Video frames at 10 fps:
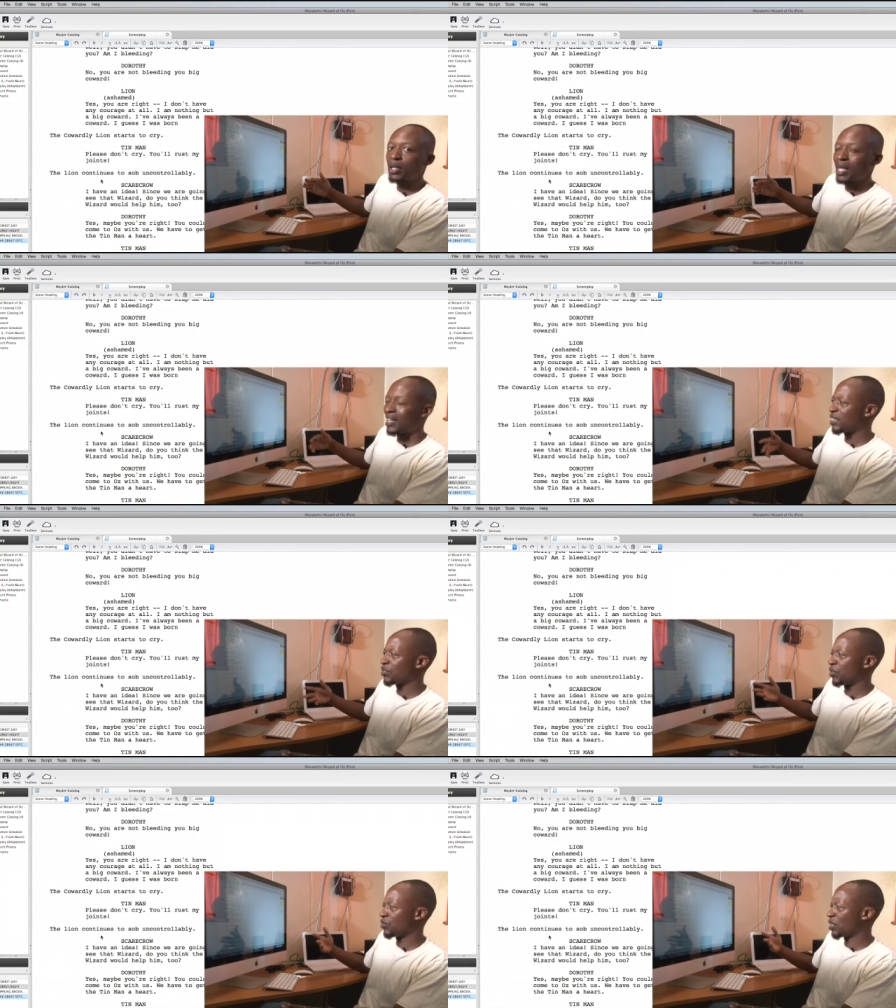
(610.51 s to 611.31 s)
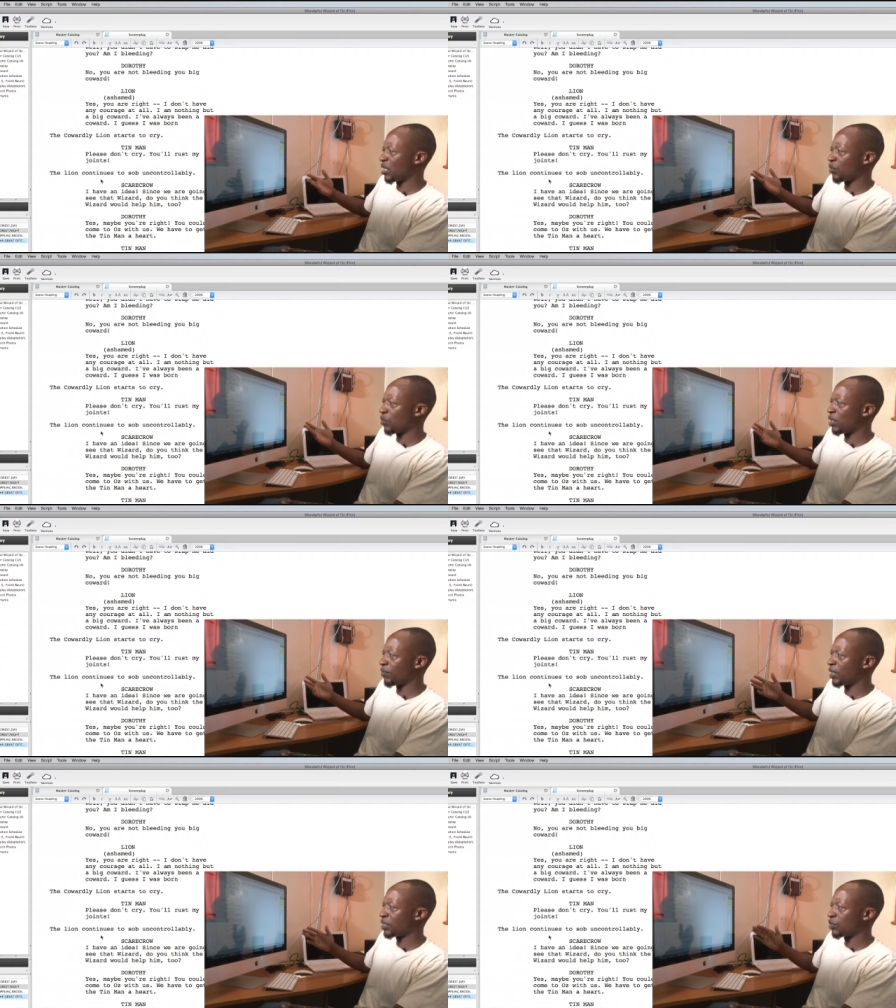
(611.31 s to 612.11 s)
Unless you're using an older
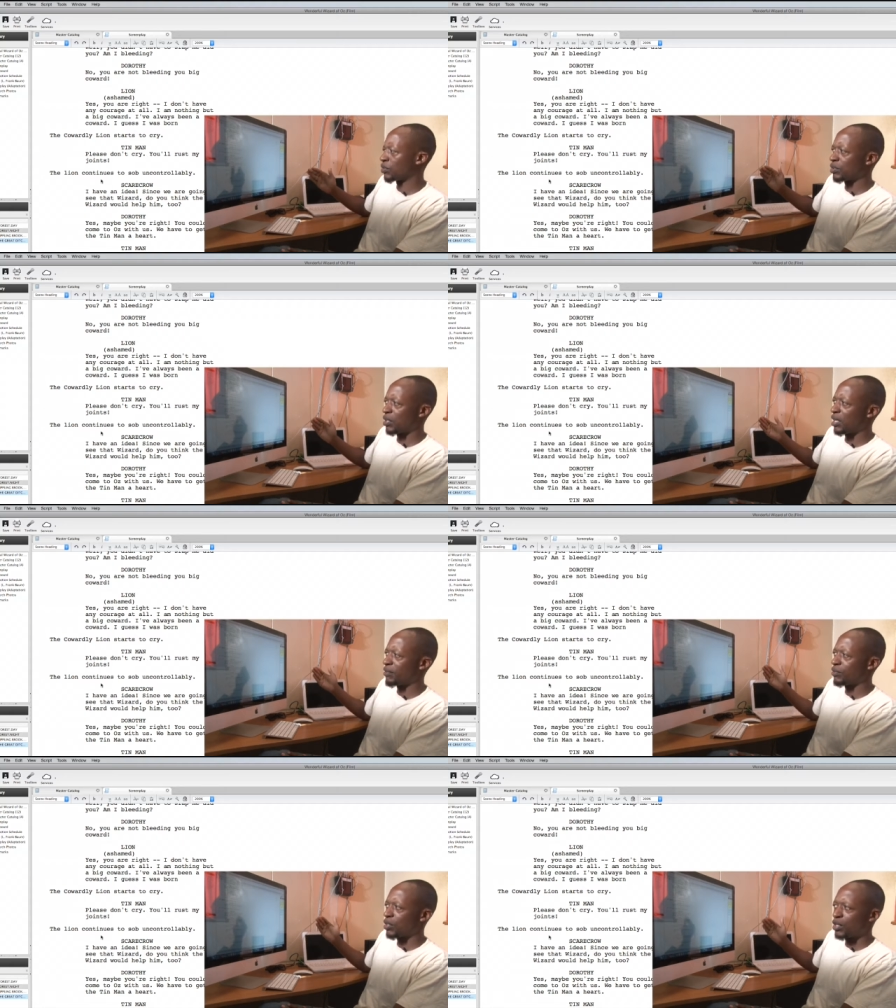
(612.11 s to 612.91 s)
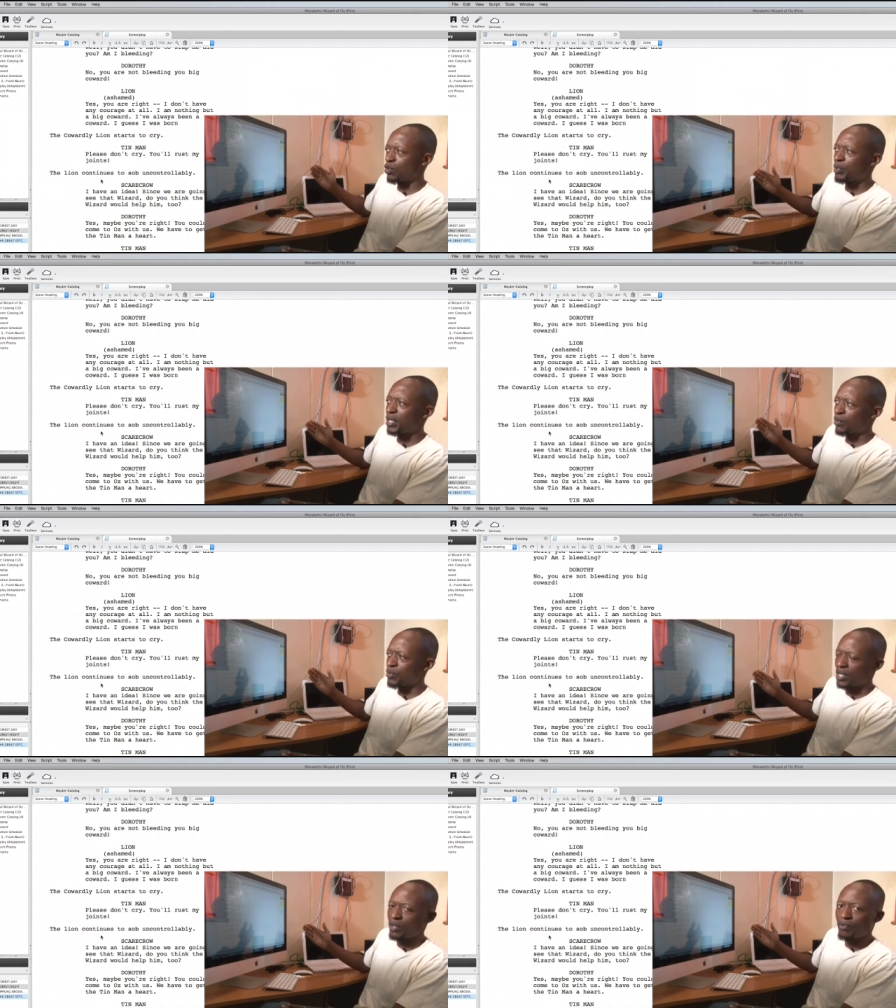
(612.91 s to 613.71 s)
version, you can open a
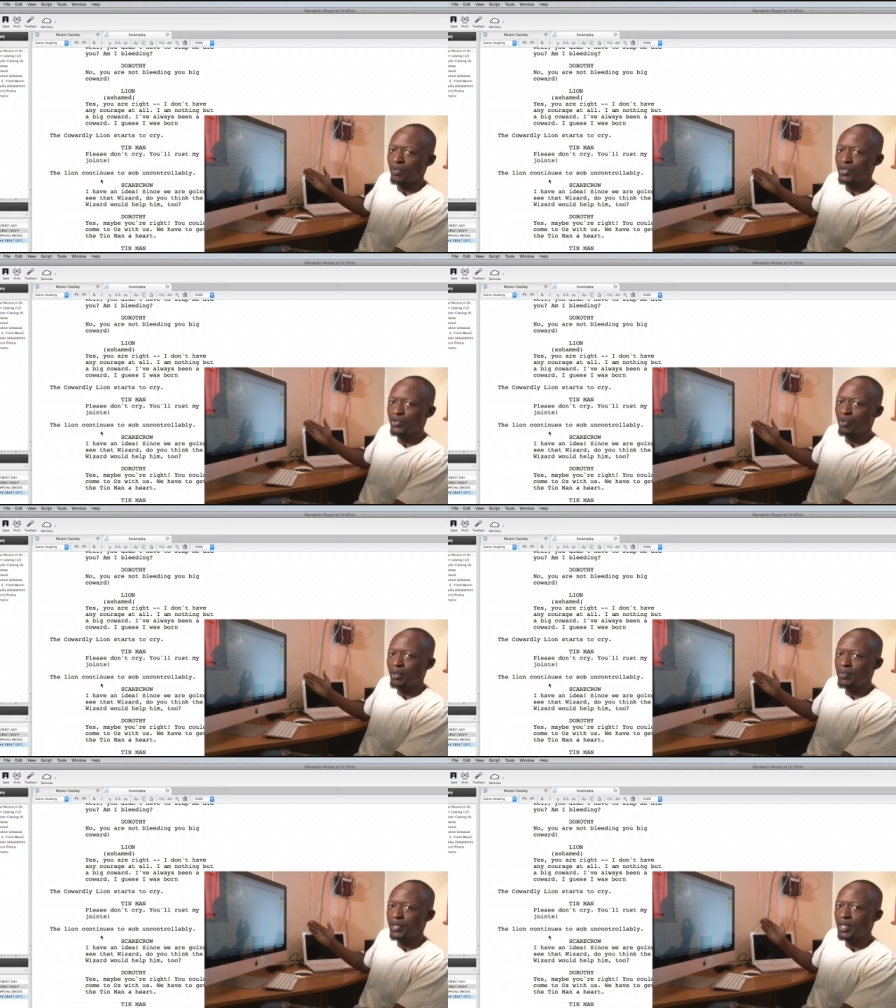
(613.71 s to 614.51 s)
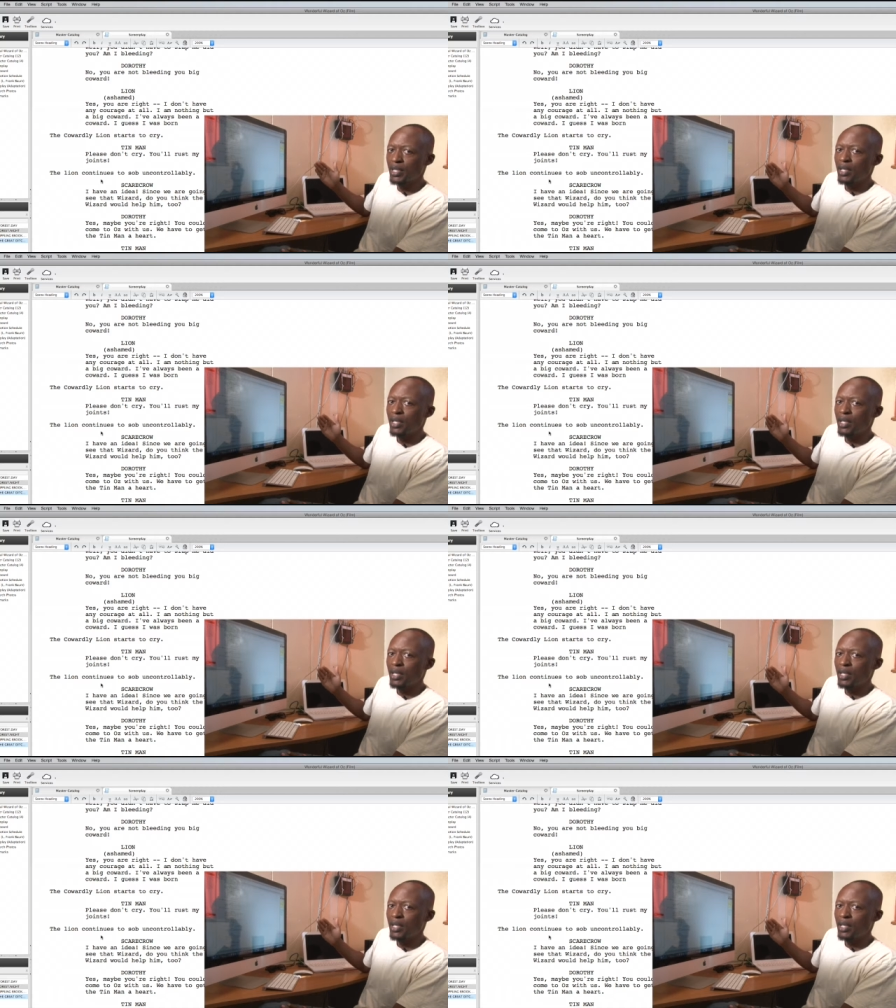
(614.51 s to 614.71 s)
Wizard of Oz script,